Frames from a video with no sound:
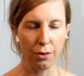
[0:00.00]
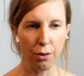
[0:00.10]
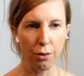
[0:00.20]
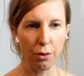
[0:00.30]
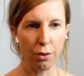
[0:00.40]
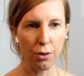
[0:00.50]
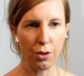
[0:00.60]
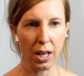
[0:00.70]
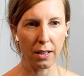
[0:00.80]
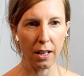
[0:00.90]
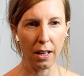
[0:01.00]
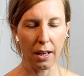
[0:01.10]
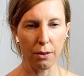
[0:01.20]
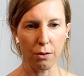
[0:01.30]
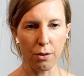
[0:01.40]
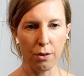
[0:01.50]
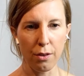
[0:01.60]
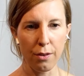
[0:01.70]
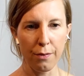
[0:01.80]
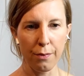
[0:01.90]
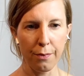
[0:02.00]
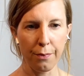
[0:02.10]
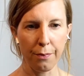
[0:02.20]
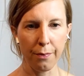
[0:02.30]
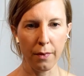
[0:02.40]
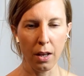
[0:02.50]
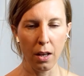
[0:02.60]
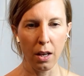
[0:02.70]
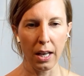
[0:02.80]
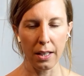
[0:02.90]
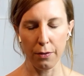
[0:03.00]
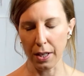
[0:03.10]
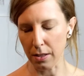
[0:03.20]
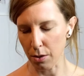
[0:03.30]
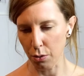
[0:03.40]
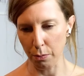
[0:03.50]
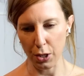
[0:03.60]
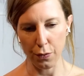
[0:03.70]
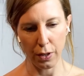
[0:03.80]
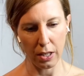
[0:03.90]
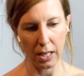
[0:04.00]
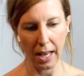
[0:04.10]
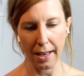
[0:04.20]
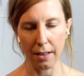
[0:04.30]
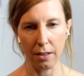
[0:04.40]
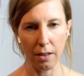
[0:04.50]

So you could check that out. And if that's too much for the neck,